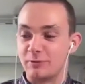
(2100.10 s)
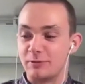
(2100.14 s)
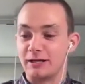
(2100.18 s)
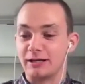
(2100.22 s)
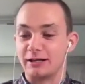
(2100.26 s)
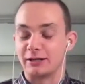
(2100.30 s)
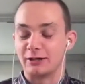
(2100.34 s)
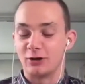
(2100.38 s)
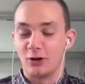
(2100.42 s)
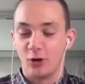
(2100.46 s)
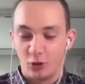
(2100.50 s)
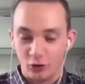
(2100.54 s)

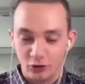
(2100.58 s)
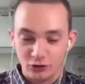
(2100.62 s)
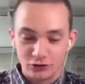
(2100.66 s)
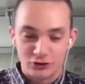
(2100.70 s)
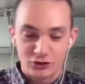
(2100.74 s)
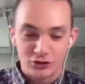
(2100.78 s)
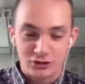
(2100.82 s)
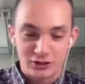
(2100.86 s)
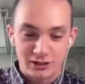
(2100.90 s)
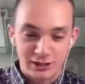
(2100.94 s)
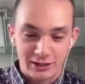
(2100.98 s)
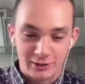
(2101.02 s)
being
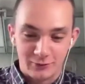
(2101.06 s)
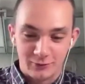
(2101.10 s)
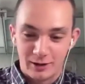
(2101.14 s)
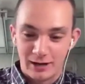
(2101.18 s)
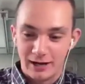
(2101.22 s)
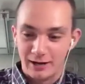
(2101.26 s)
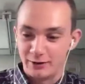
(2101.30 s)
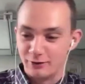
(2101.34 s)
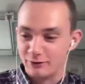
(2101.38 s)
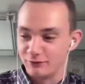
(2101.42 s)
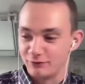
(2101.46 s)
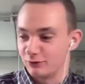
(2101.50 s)
consciously
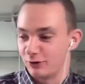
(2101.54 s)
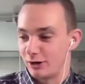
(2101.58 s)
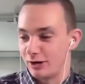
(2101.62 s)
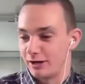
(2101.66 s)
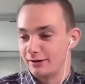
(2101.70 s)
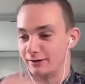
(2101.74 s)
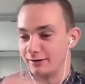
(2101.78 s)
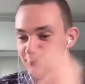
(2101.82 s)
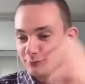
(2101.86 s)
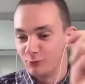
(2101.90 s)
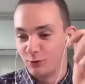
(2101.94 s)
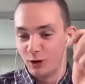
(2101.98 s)
aware of,
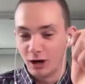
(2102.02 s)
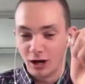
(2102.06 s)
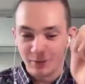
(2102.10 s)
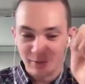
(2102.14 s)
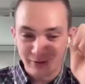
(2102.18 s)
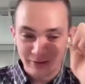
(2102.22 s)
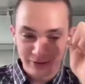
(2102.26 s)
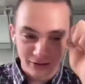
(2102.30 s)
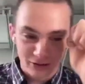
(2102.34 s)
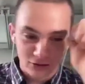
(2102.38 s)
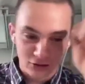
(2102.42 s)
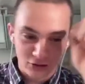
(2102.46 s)
like, while I'm
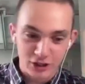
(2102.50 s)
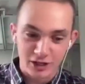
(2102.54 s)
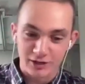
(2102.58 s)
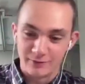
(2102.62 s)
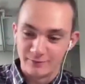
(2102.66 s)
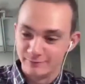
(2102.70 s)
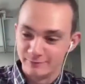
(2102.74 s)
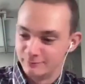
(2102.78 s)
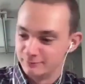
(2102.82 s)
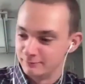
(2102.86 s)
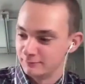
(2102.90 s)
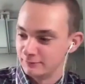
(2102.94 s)
in the
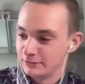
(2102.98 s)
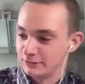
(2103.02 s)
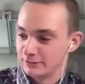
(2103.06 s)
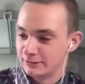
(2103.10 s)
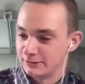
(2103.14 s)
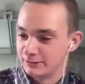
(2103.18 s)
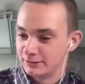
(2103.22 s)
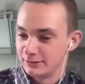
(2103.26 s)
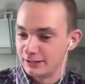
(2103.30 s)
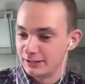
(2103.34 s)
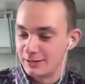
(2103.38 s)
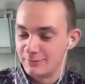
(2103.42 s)
gym,
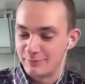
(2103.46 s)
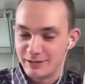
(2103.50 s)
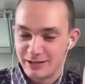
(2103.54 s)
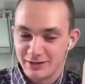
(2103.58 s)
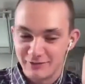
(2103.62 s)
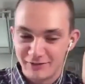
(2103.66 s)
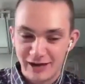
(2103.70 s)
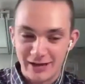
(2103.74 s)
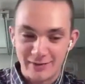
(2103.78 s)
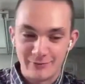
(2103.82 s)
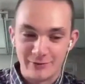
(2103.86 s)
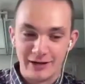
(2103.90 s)
a bit
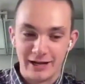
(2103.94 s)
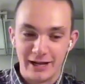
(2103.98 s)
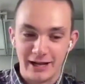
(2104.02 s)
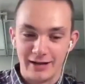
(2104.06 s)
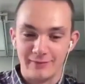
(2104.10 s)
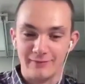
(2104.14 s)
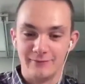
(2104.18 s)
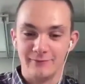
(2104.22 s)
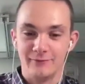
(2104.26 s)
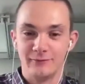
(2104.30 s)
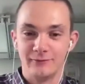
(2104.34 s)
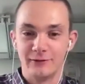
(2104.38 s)
of
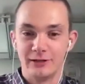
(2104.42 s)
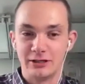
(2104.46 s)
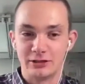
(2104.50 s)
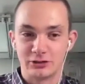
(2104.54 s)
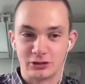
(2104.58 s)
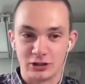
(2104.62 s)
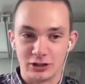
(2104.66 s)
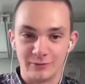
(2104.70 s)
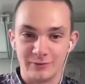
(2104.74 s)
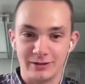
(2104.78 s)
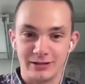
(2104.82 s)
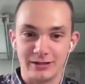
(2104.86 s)
MM is
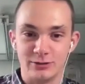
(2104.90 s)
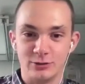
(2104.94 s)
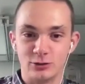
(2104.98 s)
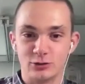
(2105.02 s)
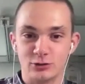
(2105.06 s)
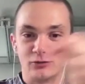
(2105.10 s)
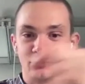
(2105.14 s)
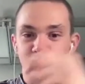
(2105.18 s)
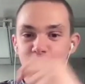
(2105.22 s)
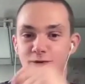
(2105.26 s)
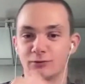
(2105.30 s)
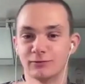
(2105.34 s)
going to be
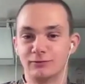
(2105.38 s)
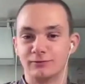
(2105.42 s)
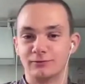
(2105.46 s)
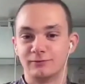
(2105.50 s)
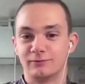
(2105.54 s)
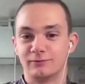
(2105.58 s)
useful.